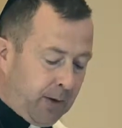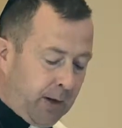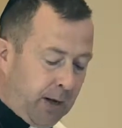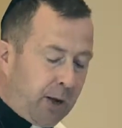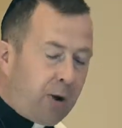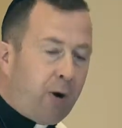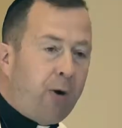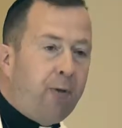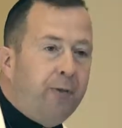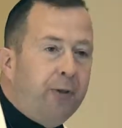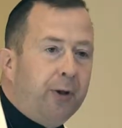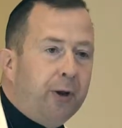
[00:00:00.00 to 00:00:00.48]

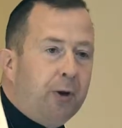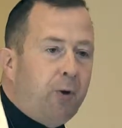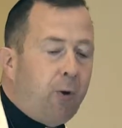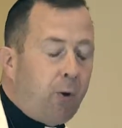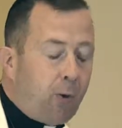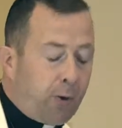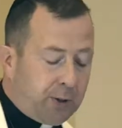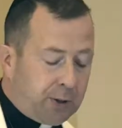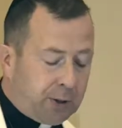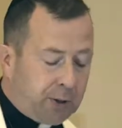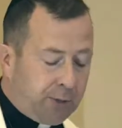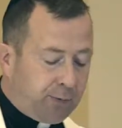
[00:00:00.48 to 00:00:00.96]
And over the
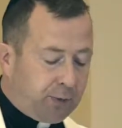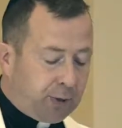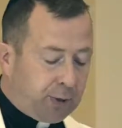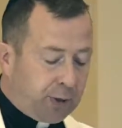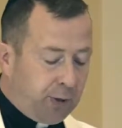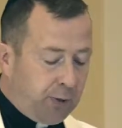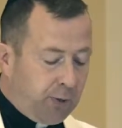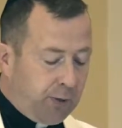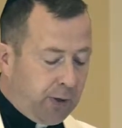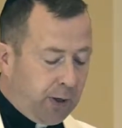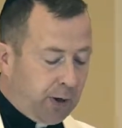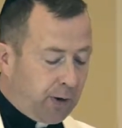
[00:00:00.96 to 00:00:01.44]
course of
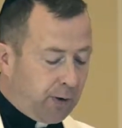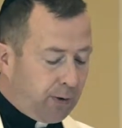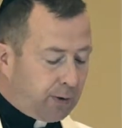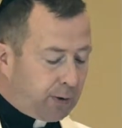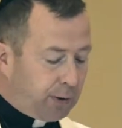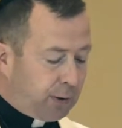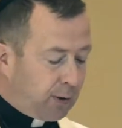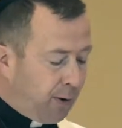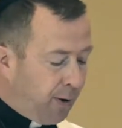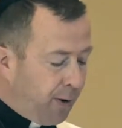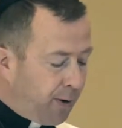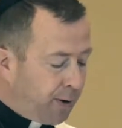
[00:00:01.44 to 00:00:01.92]
2
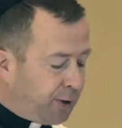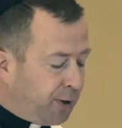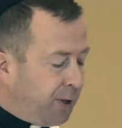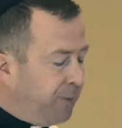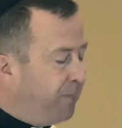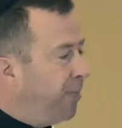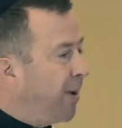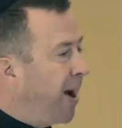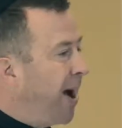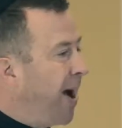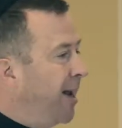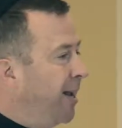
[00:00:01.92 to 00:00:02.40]
years, largely
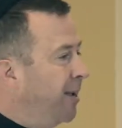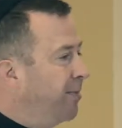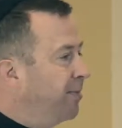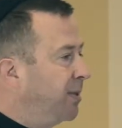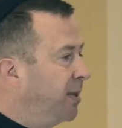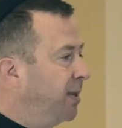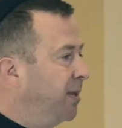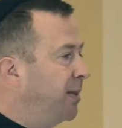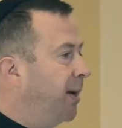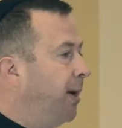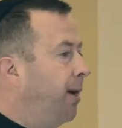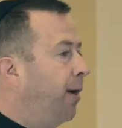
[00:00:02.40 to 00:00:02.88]
by
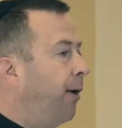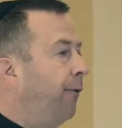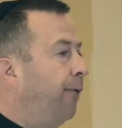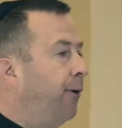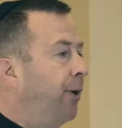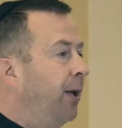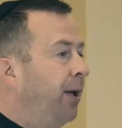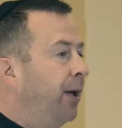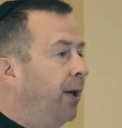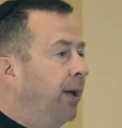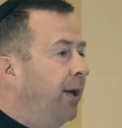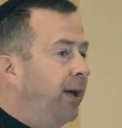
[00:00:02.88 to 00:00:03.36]
himself,
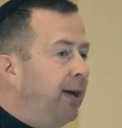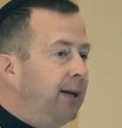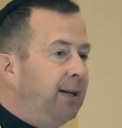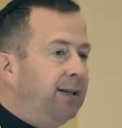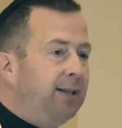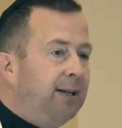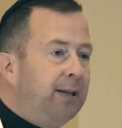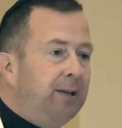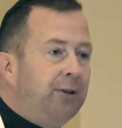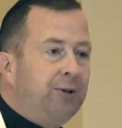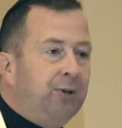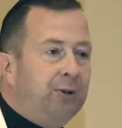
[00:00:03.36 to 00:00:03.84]
he
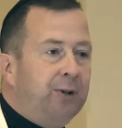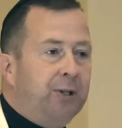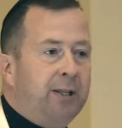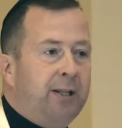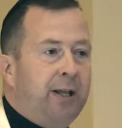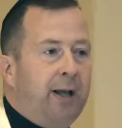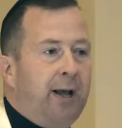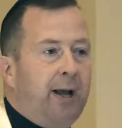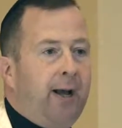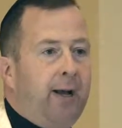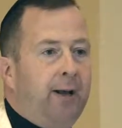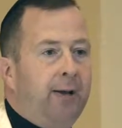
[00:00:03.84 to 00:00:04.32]
did just
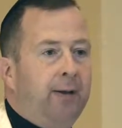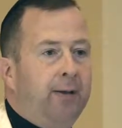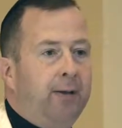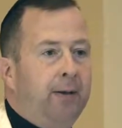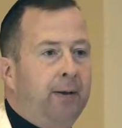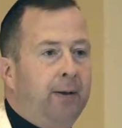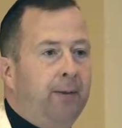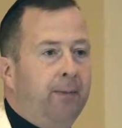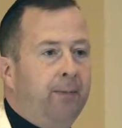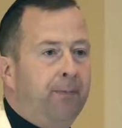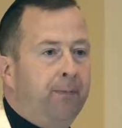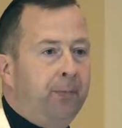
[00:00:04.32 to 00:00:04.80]

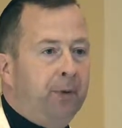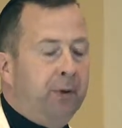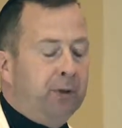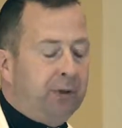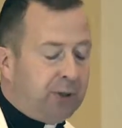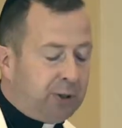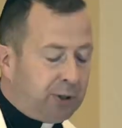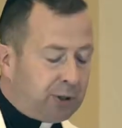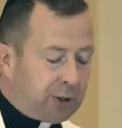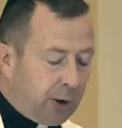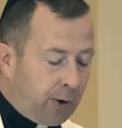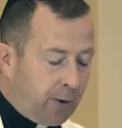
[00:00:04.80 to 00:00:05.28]
that.
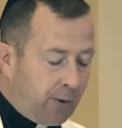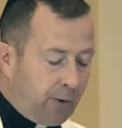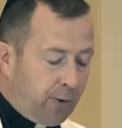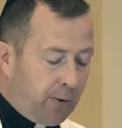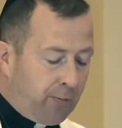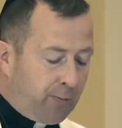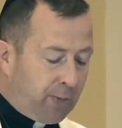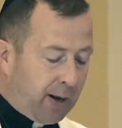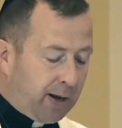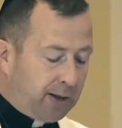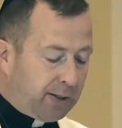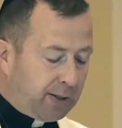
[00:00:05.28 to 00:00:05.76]

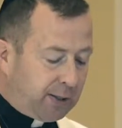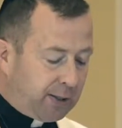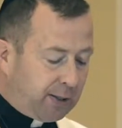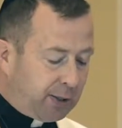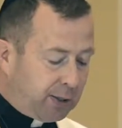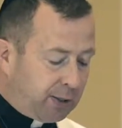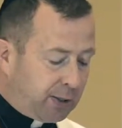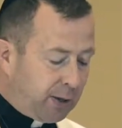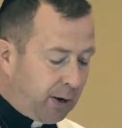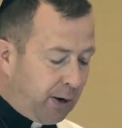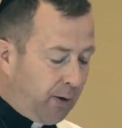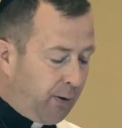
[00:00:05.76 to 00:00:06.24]
Stone by
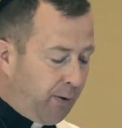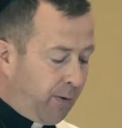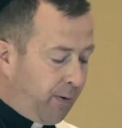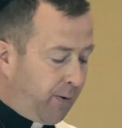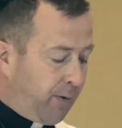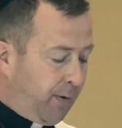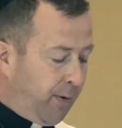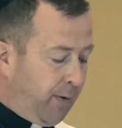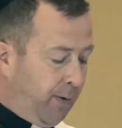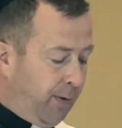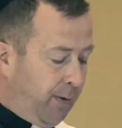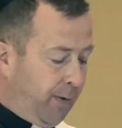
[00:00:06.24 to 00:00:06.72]

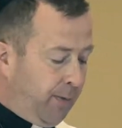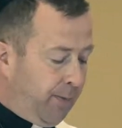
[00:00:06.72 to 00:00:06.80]
stone,